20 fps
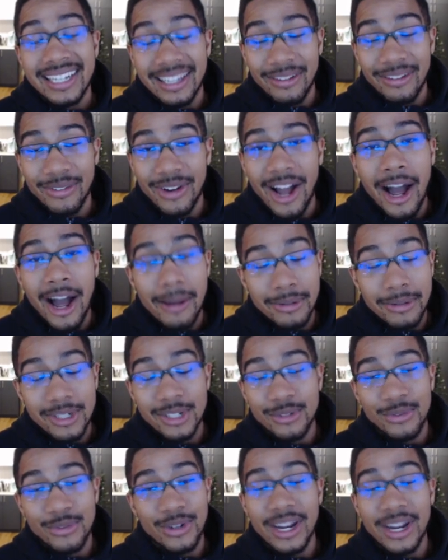different
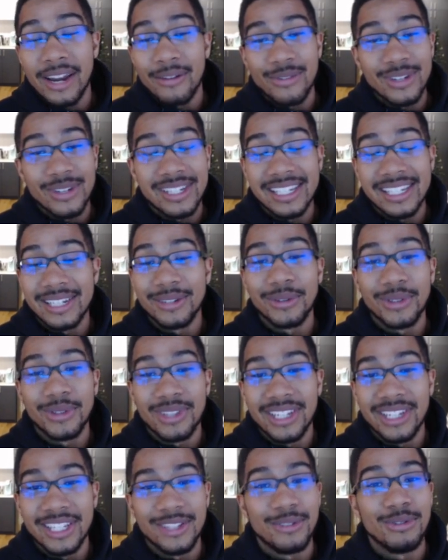options for every single
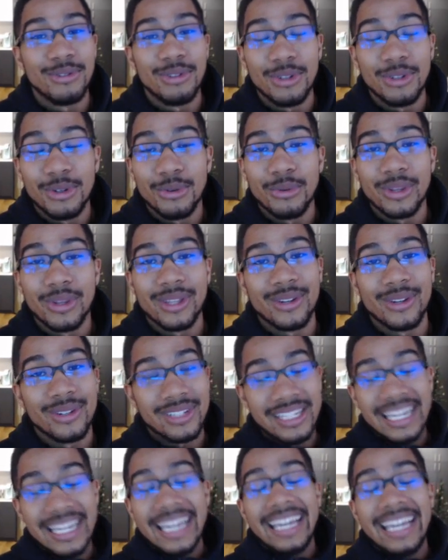thing you do, whether
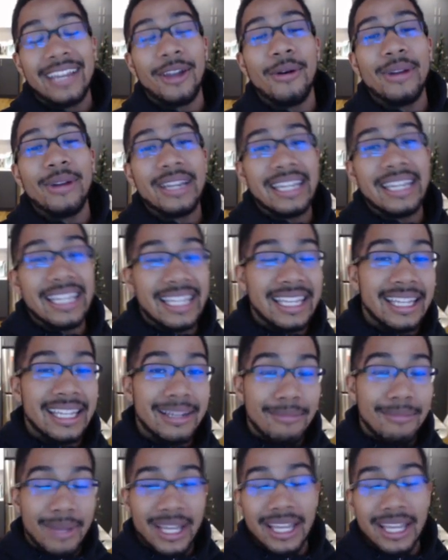it's going to eat,